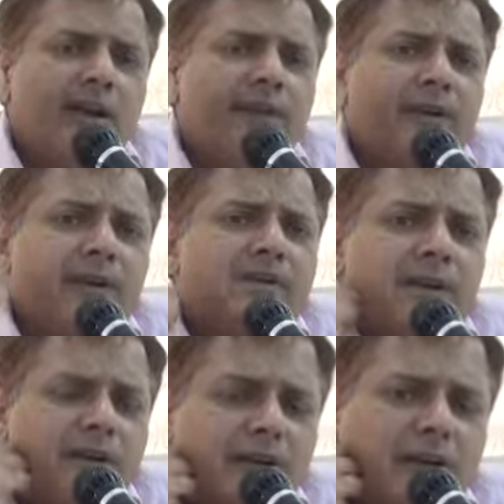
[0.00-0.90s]
if it
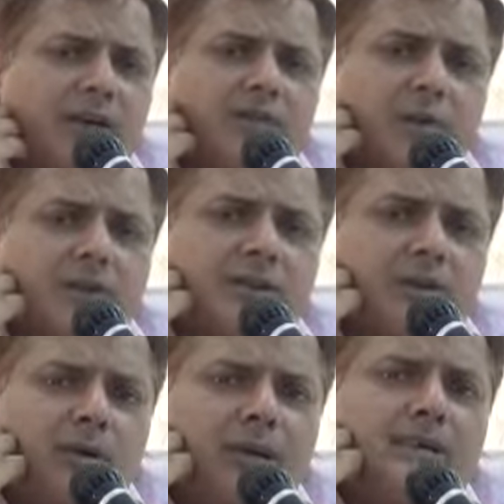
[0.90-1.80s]
is written in what is
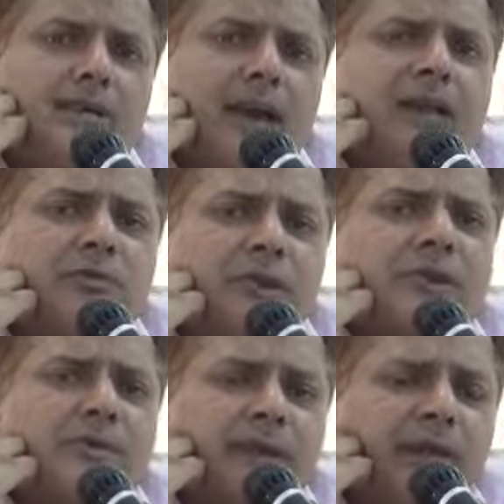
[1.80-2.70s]
called as write
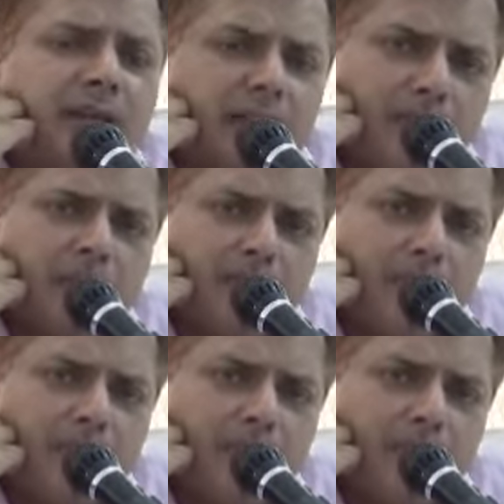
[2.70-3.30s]
once media,